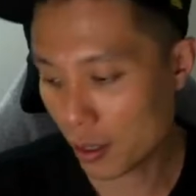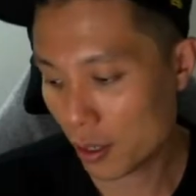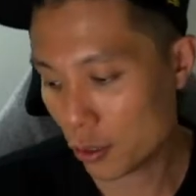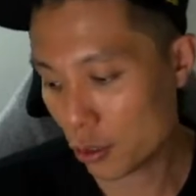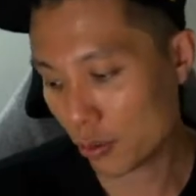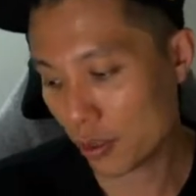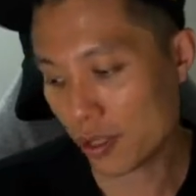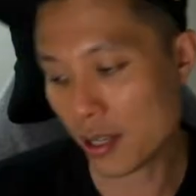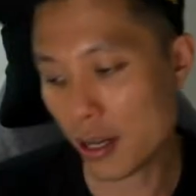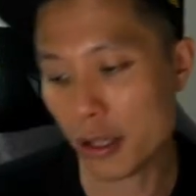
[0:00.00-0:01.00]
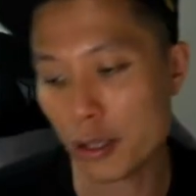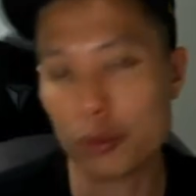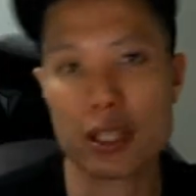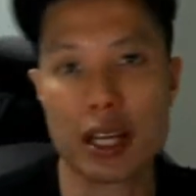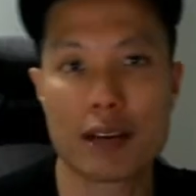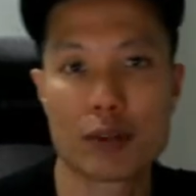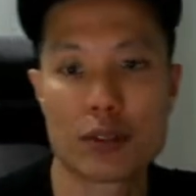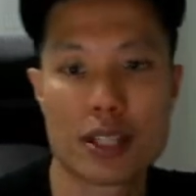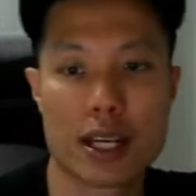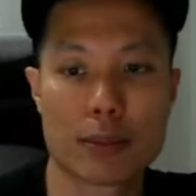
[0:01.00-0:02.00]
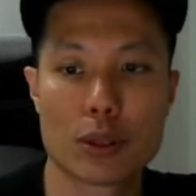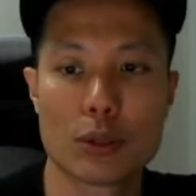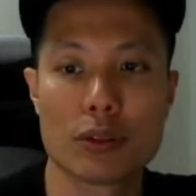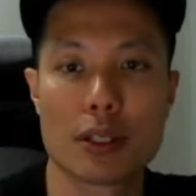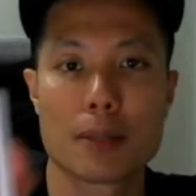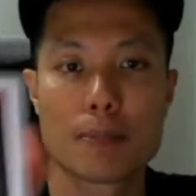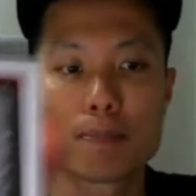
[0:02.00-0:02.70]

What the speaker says: So this is how it looks like after you set up the whole thing.